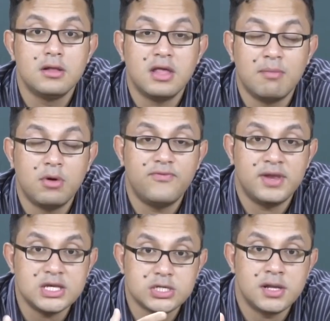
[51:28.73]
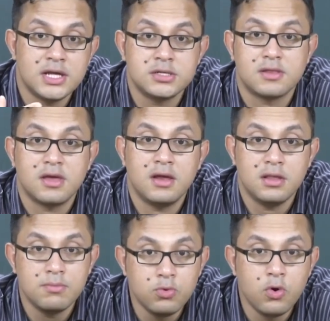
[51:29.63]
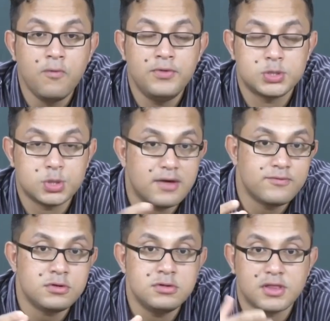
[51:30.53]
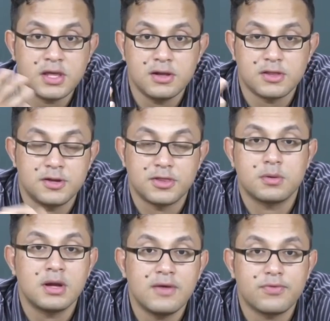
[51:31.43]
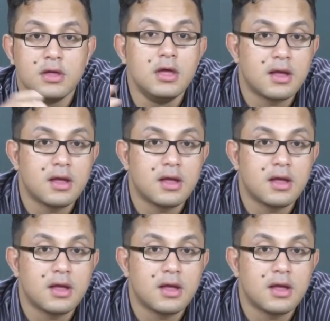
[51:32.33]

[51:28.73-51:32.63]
they have more financial agency, they move, they travel, they see the son's graves,